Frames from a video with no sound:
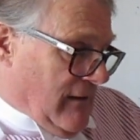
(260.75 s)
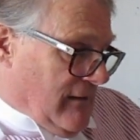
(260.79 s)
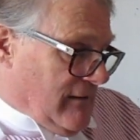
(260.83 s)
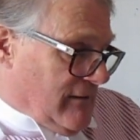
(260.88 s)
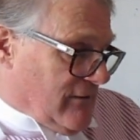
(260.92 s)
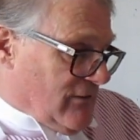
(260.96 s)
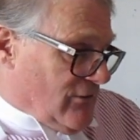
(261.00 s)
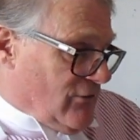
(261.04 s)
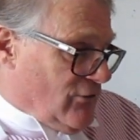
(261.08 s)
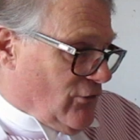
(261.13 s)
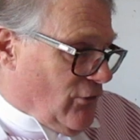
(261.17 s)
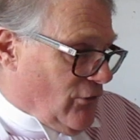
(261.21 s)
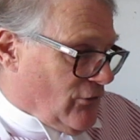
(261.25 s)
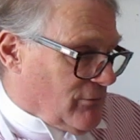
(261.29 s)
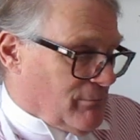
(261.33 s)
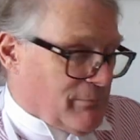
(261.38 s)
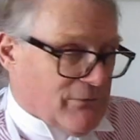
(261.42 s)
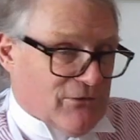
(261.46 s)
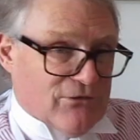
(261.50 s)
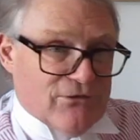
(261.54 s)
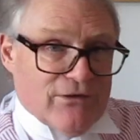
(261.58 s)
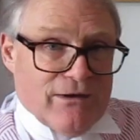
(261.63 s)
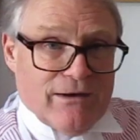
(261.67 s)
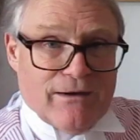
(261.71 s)
It's not
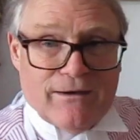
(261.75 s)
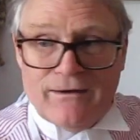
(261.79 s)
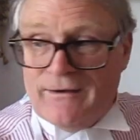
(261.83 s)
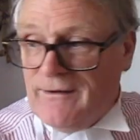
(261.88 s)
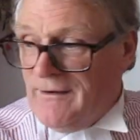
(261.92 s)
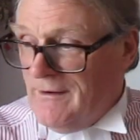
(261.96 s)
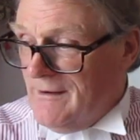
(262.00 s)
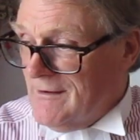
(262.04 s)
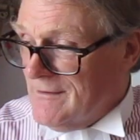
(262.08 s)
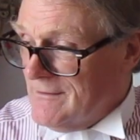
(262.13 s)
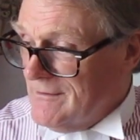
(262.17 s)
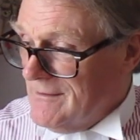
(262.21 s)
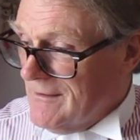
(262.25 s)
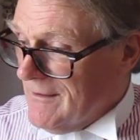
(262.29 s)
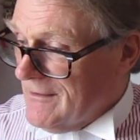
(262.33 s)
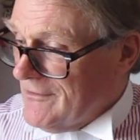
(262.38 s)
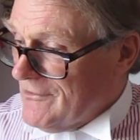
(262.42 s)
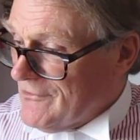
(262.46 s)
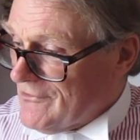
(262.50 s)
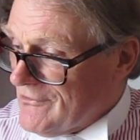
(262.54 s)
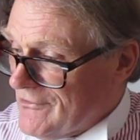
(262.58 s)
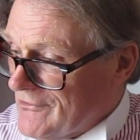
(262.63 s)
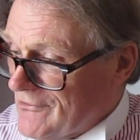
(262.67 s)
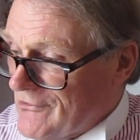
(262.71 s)
a particularly
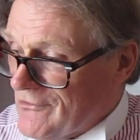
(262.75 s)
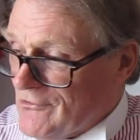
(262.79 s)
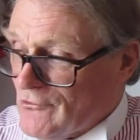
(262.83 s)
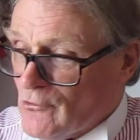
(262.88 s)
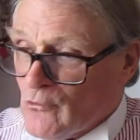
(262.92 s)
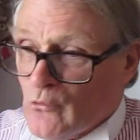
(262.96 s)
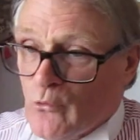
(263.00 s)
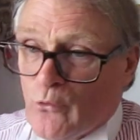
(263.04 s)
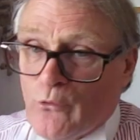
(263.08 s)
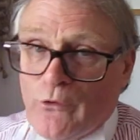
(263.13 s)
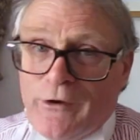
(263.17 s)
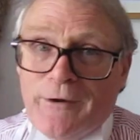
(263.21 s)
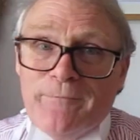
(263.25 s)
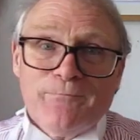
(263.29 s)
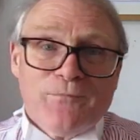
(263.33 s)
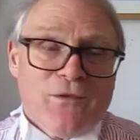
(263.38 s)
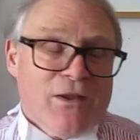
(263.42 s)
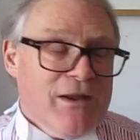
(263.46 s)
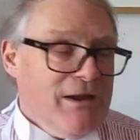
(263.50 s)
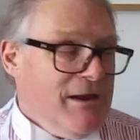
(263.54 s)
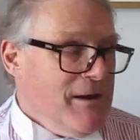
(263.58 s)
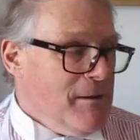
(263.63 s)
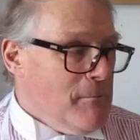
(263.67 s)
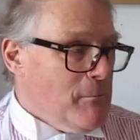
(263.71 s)
nice story,
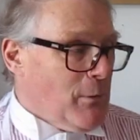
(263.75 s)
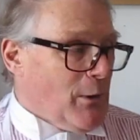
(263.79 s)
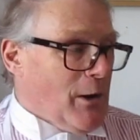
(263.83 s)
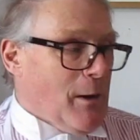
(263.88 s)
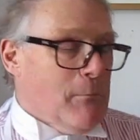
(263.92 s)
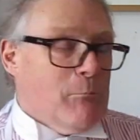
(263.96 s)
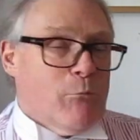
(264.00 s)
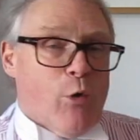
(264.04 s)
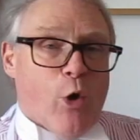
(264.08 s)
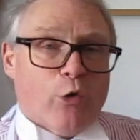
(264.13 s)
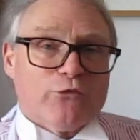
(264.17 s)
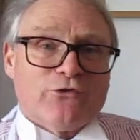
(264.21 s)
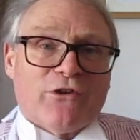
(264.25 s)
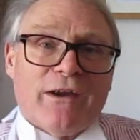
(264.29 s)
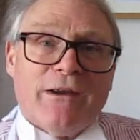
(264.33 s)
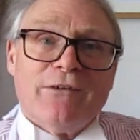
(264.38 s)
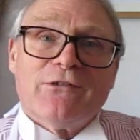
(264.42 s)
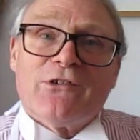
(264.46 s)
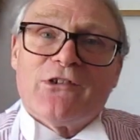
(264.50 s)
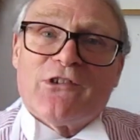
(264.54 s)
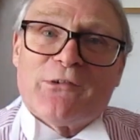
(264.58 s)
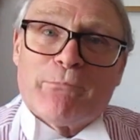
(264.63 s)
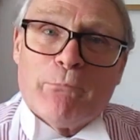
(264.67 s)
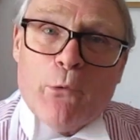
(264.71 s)
and I'm not going
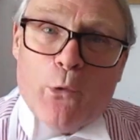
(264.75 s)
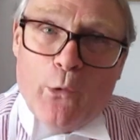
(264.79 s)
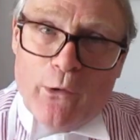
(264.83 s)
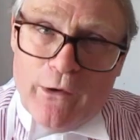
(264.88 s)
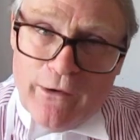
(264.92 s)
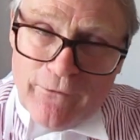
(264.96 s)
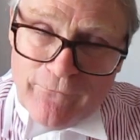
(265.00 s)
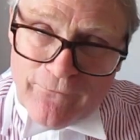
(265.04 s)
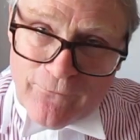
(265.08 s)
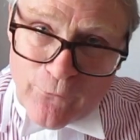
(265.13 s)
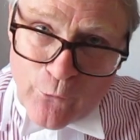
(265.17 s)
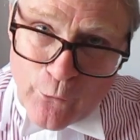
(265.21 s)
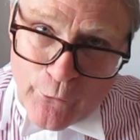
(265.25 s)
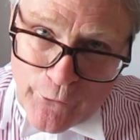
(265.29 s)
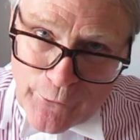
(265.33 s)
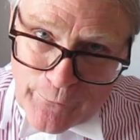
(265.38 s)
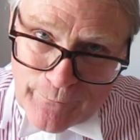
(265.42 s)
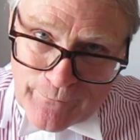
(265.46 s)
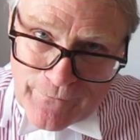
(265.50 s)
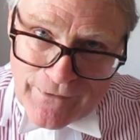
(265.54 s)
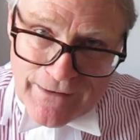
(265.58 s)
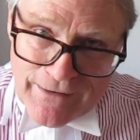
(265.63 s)
to spoil it for you.